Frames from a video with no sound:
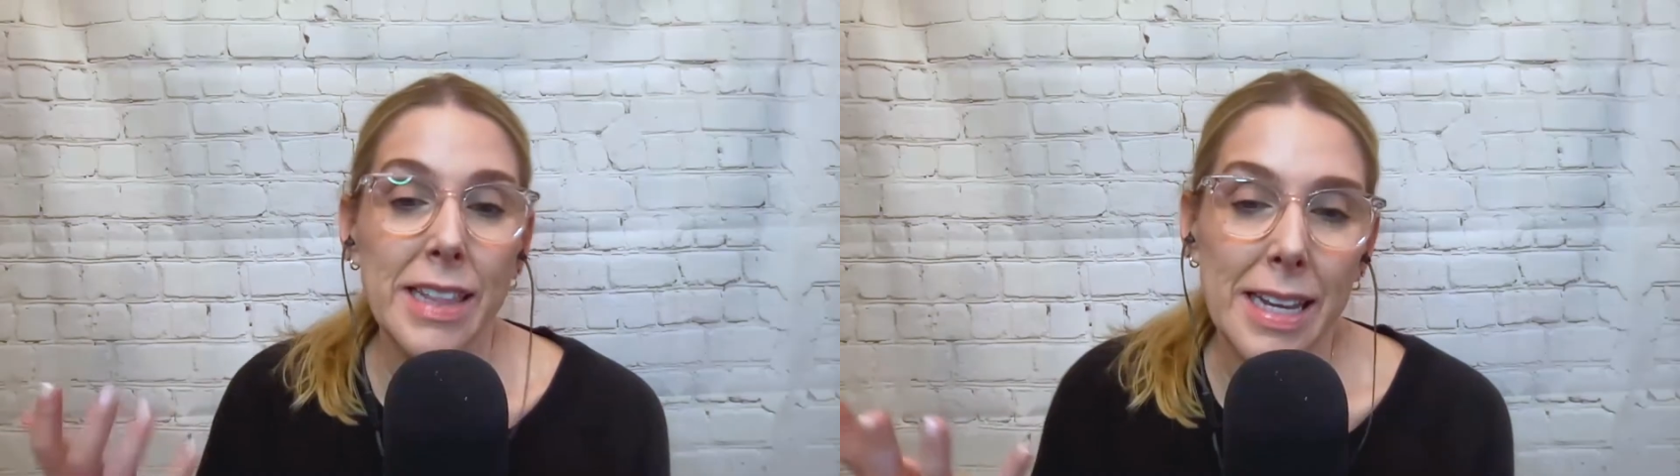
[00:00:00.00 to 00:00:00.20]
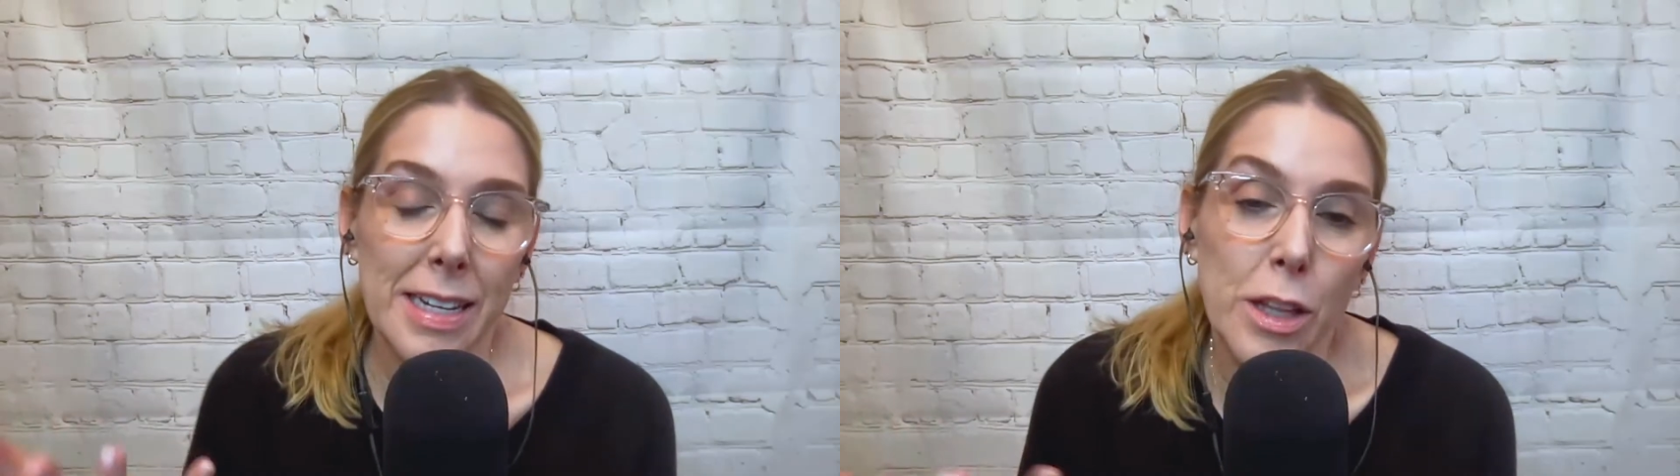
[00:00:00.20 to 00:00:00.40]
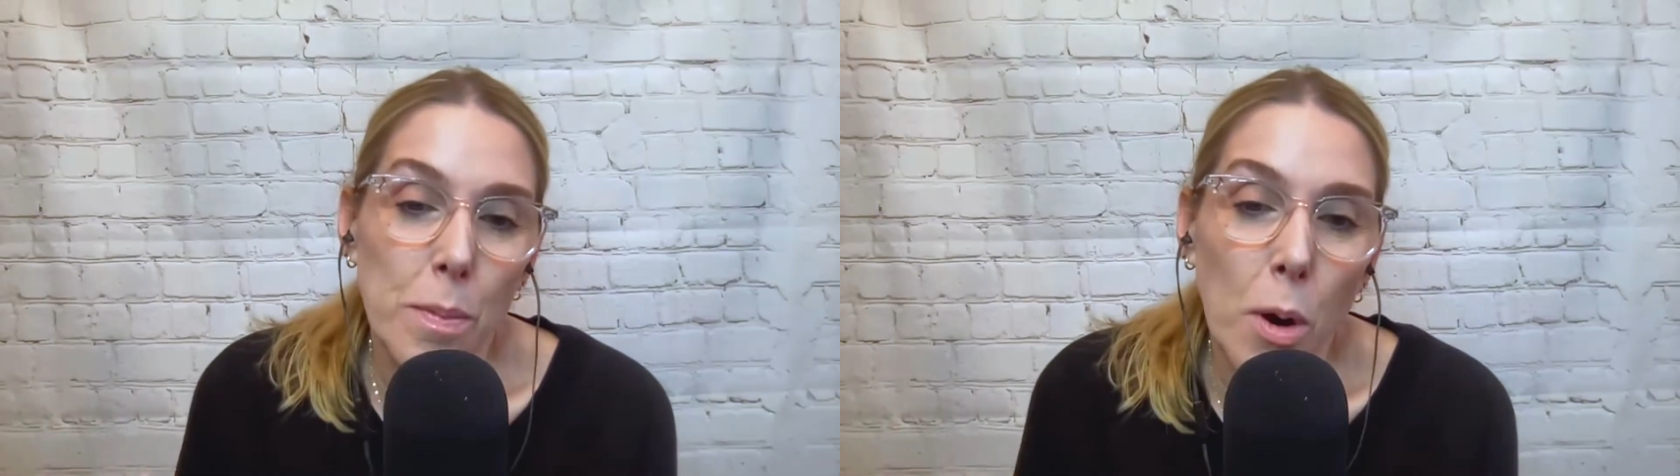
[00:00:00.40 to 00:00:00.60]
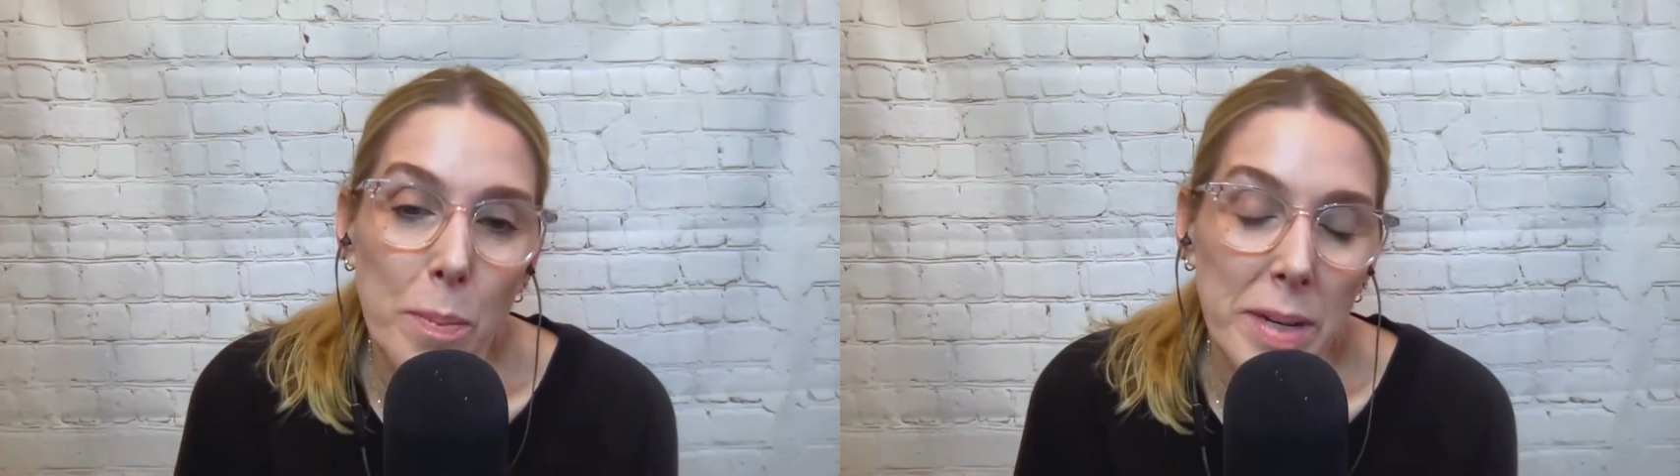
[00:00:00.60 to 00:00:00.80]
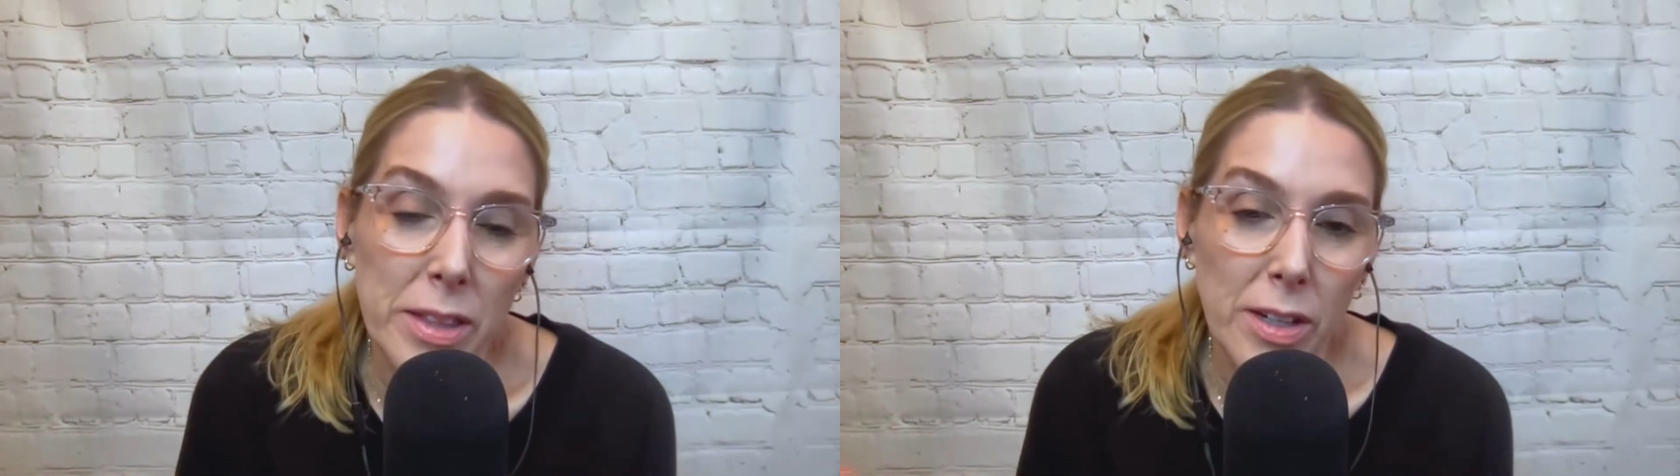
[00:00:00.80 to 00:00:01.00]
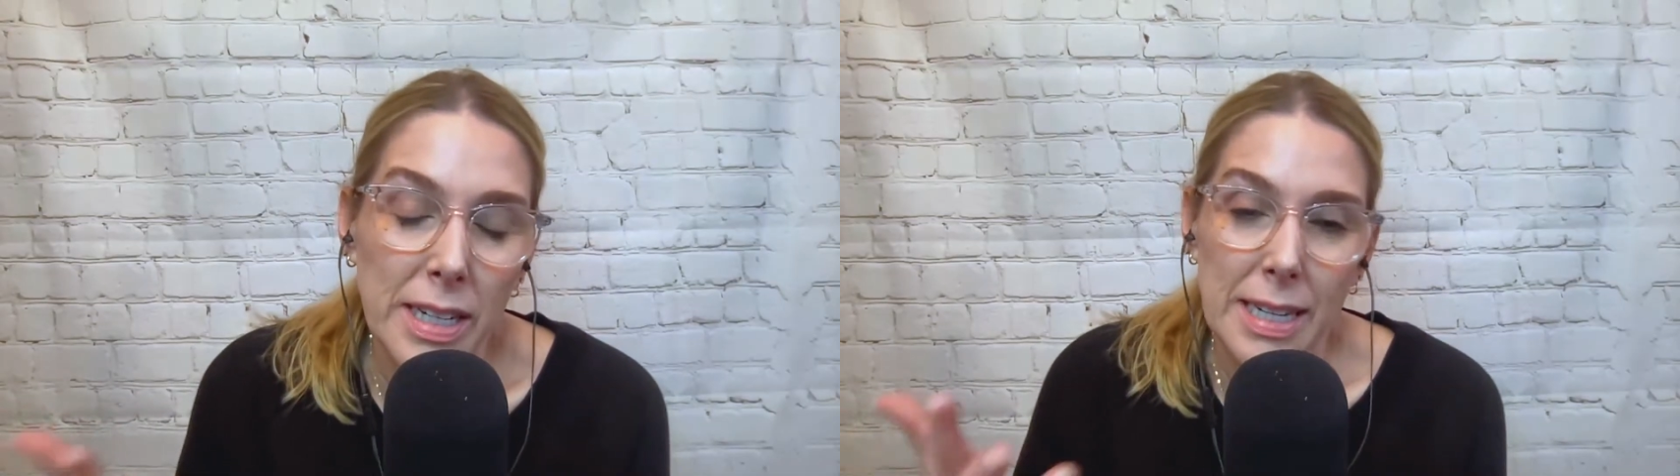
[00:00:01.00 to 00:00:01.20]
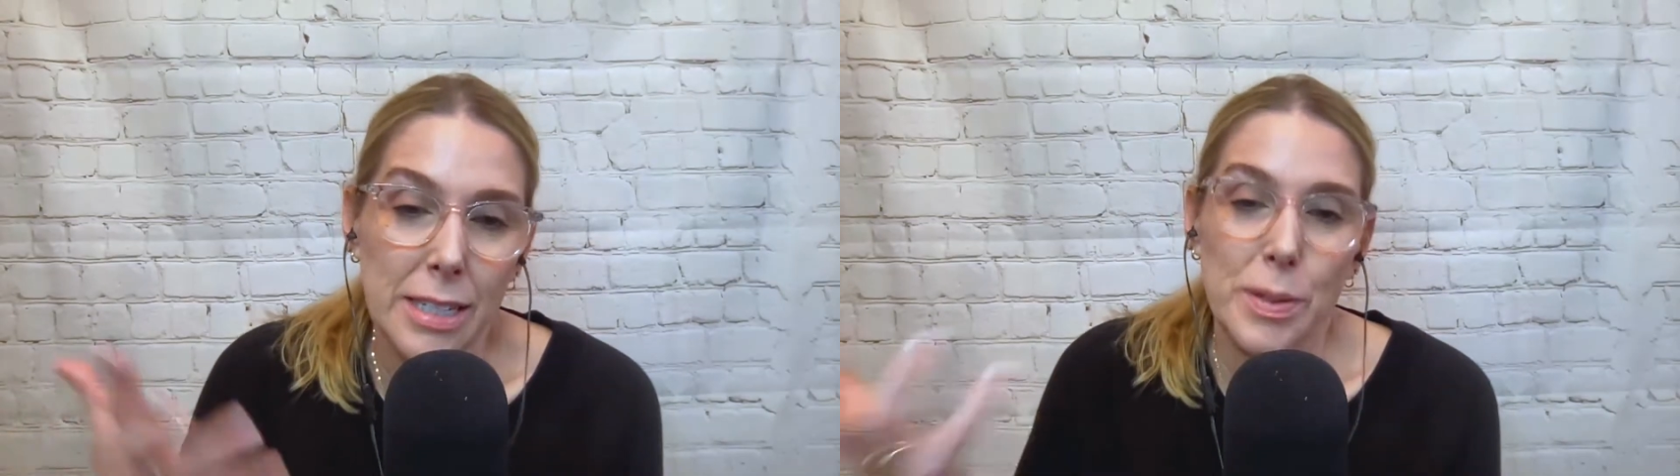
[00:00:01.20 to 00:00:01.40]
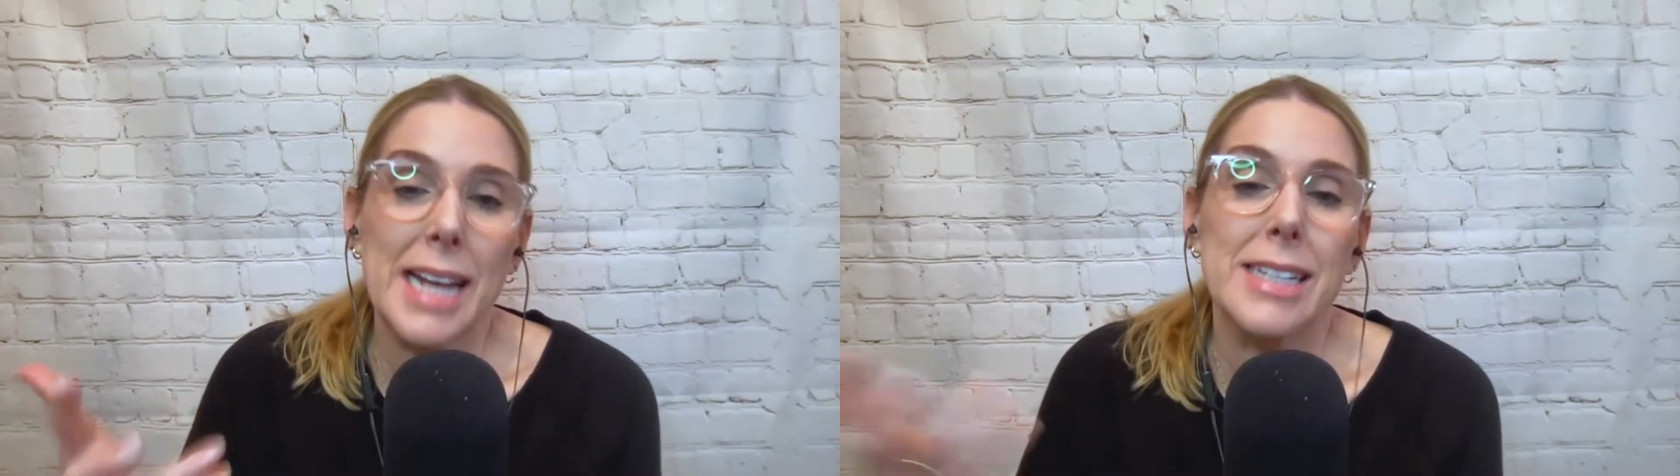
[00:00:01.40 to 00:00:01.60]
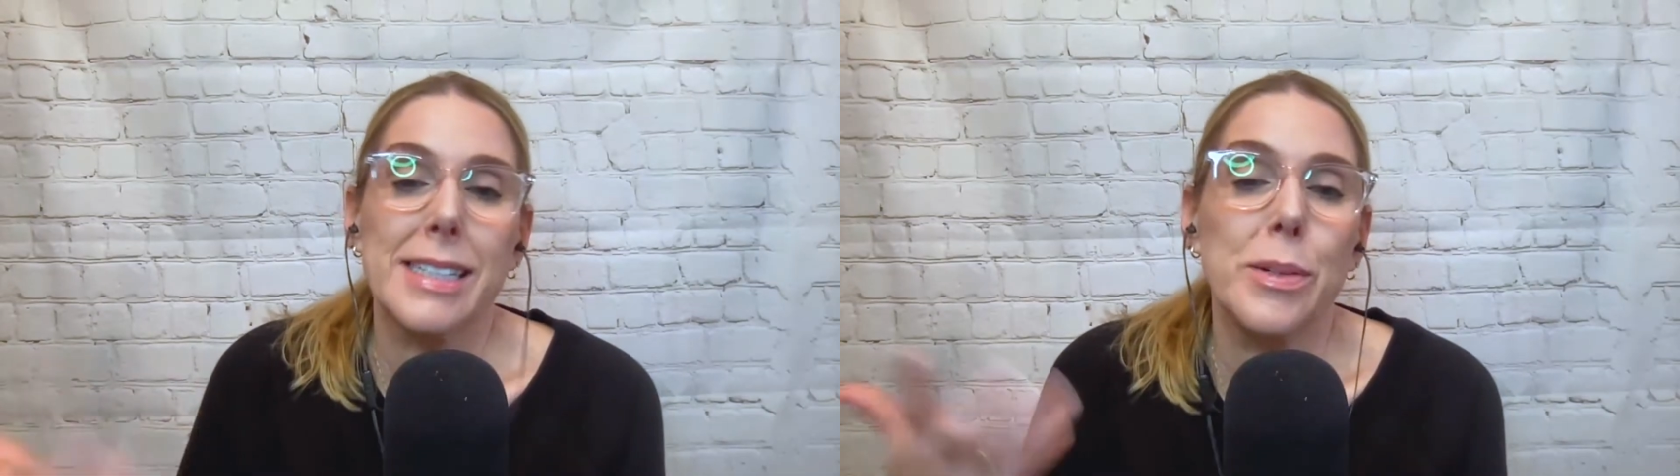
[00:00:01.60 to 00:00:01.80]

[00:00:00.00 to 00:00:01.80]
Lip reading: and in the moment, they're gonna. You can't